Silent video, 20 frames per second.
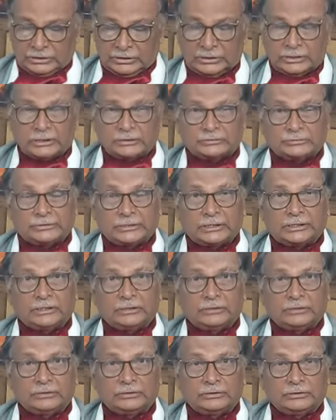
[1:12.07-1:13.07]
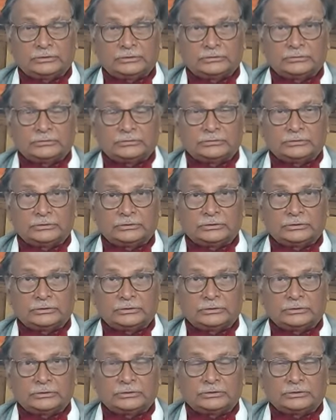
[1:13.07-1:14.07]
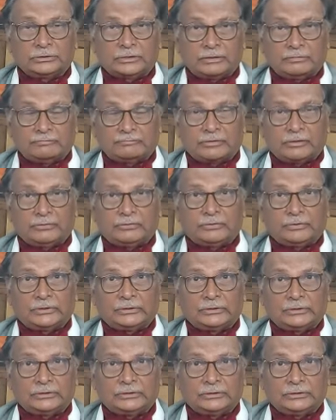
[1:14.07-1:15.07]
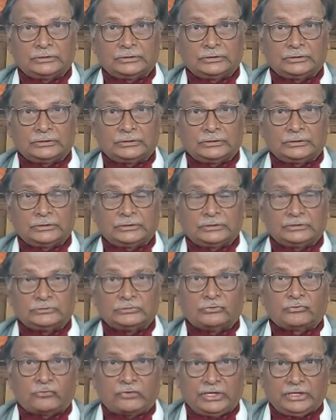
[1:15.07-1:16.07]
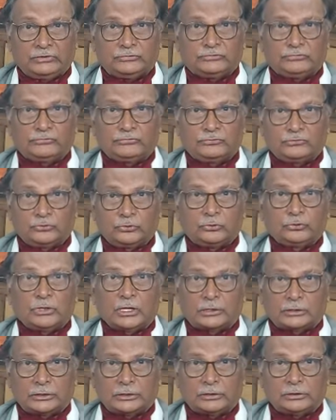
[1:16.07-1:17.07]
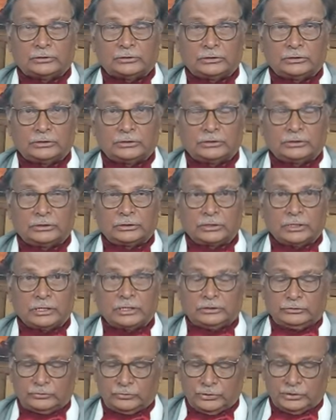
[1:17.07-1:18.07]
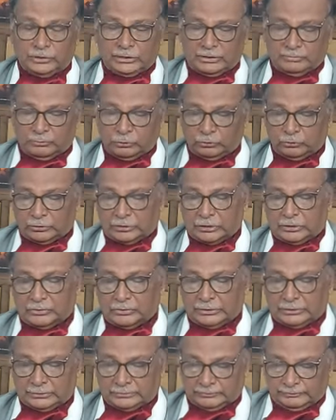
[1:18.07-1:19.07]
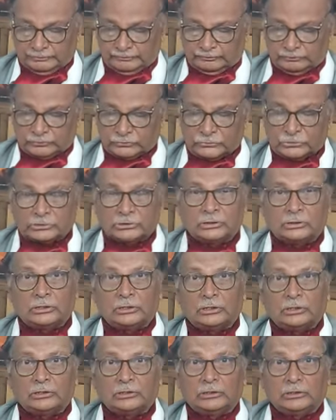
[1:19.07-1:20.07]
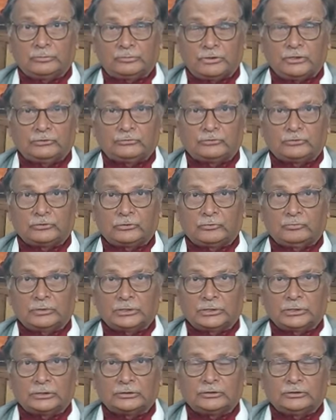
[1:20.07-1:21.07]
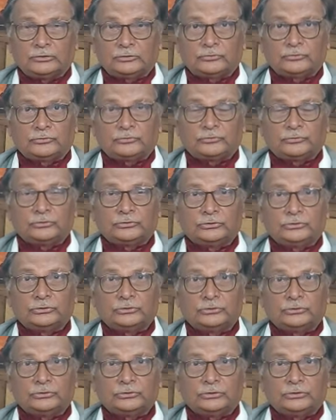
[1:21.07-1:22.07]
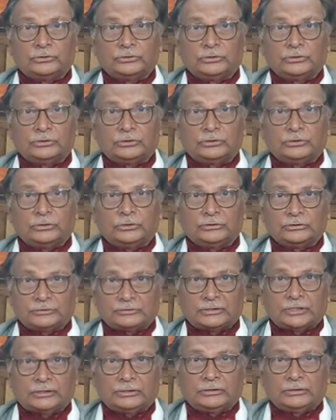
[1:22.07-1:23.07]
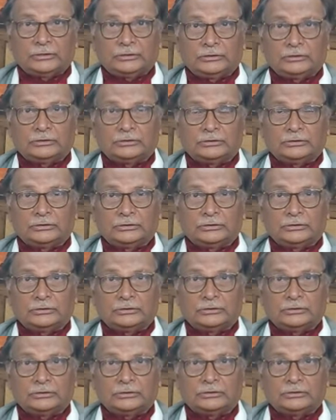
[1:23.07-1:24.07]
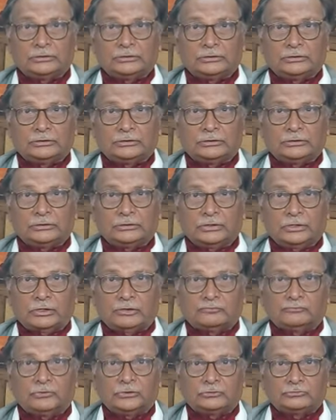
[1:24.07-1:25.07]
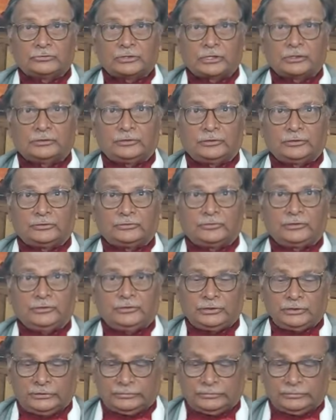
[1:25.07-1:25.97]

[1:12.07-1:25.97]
Second, I've covered the race to Dhaka. And today I'm going to cover liberation of Bangladesh, the signing of the surrender treaty.